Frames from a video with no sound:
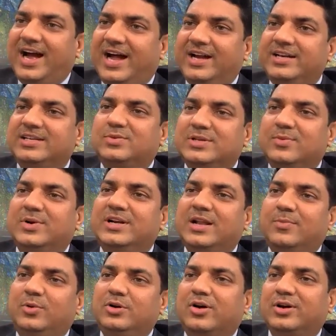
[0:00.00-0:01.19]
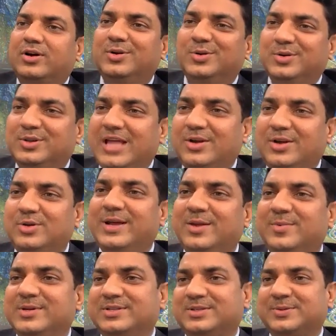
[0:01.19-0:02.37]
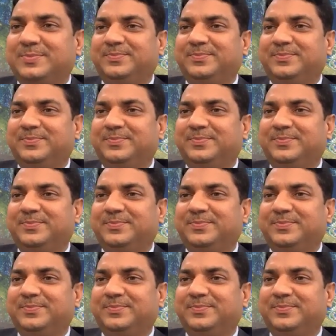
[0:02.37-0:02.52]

and it was a wonderful talking to you, thank you very much.